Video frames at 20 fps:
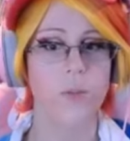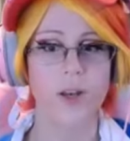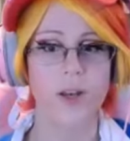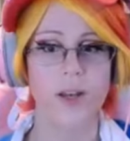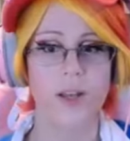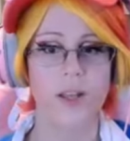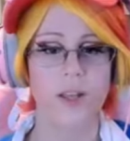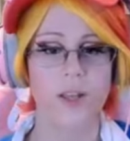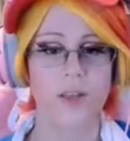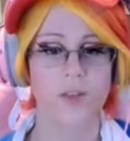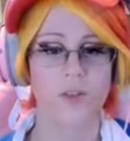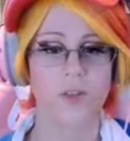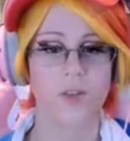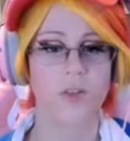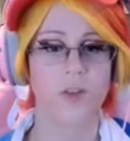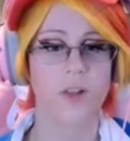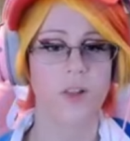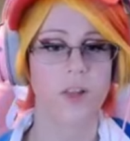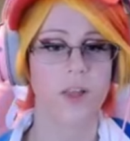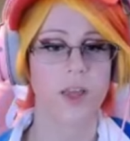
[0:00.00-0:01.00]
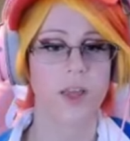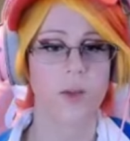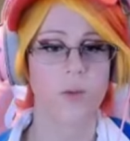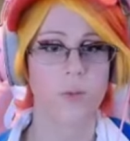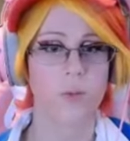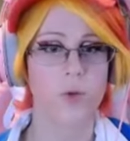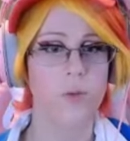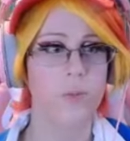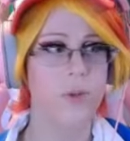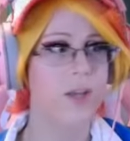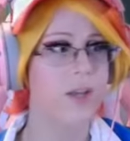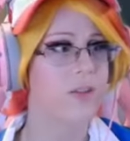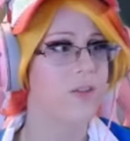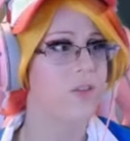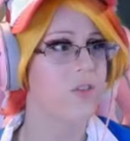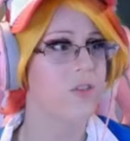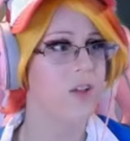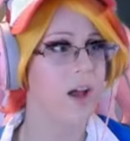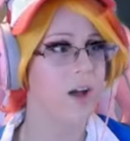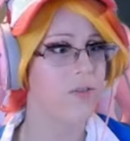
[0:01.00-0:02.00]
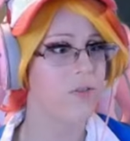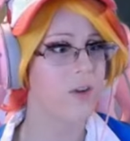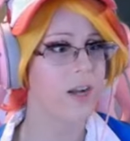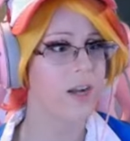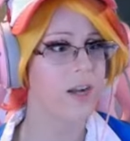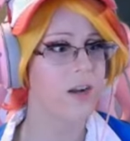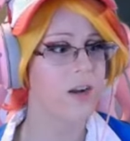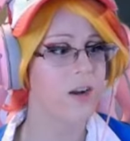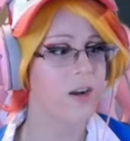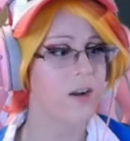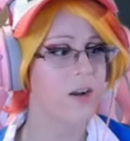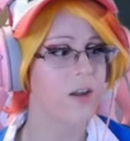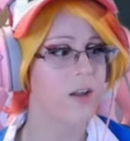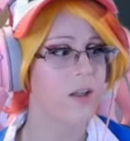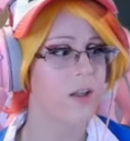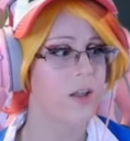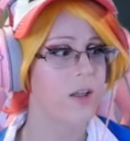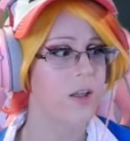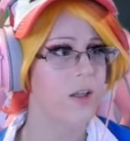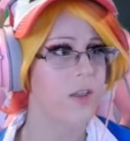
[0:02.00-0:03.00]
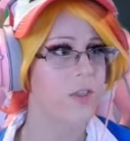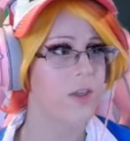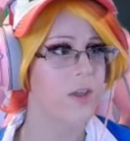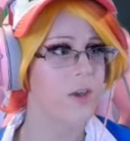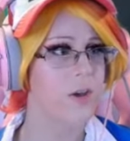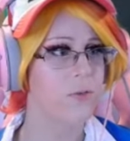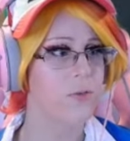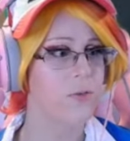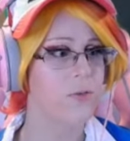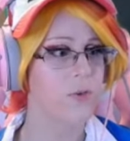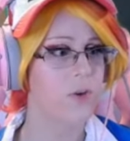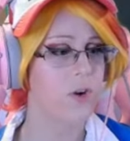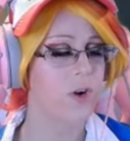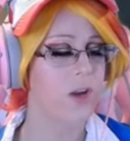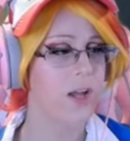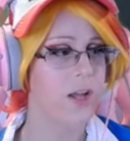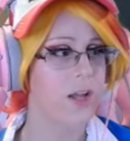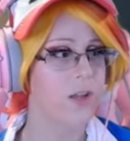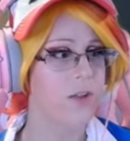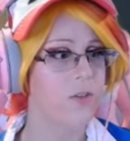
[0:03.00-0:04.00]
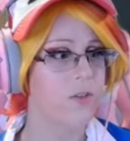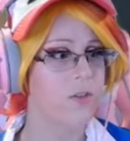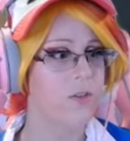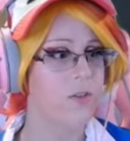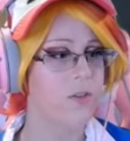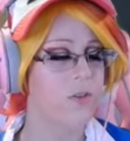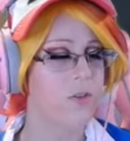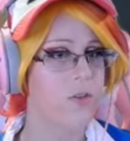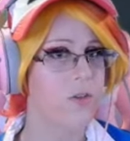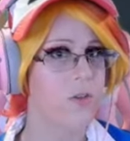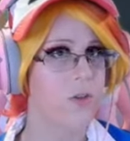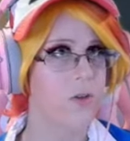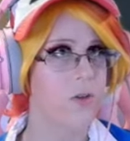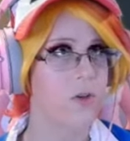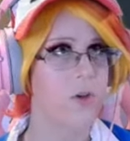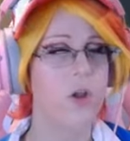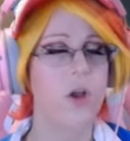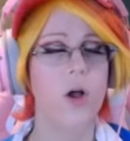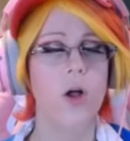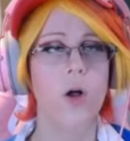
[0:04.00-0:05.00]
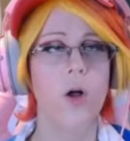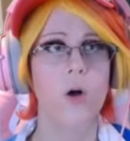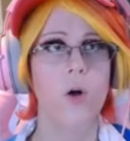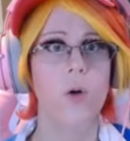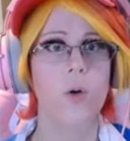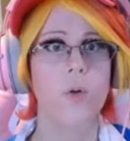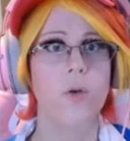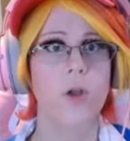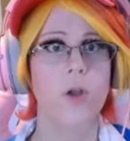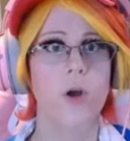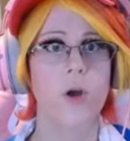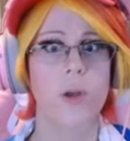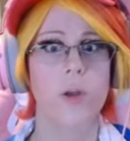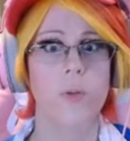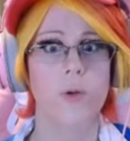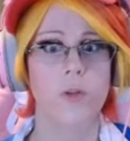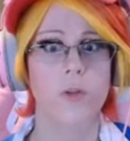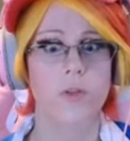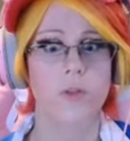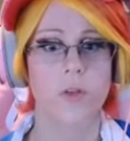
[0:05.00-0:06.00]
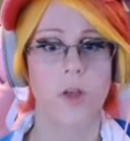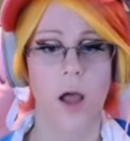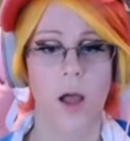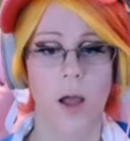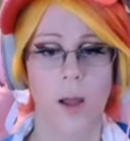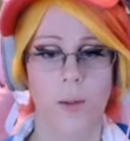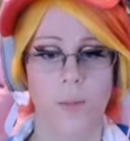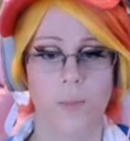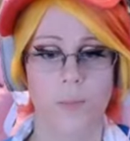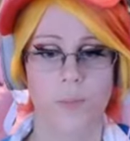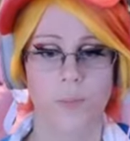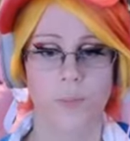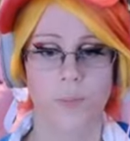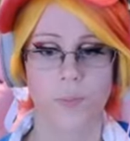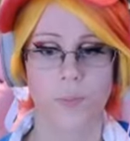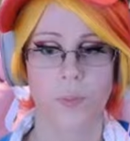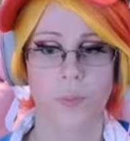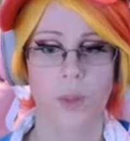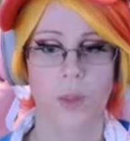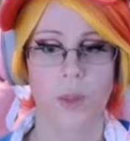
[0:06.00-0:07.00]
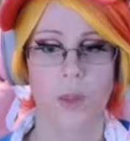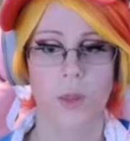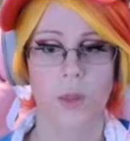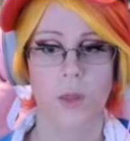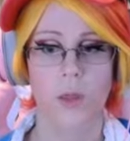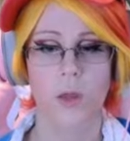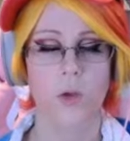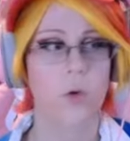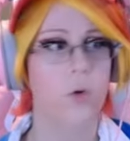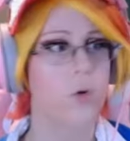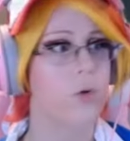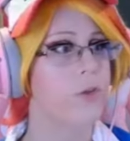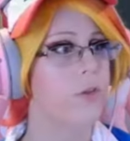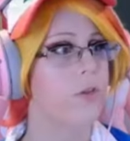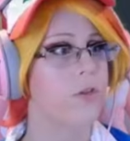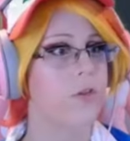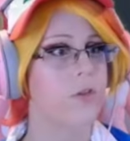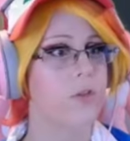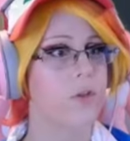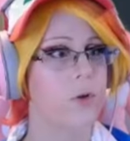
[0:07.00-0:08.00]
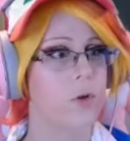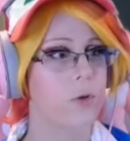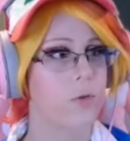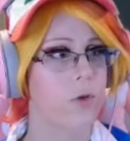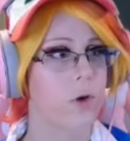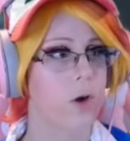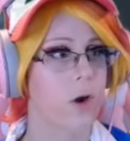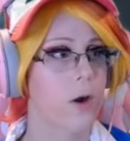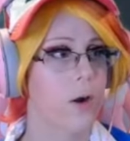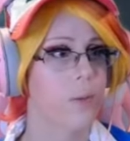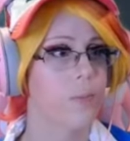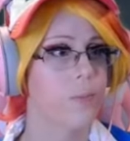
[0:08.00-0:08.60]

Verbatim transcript: it is. Is it like Ruby and Sapphire that you have furrets? No, no, it was um, Gold and Silver.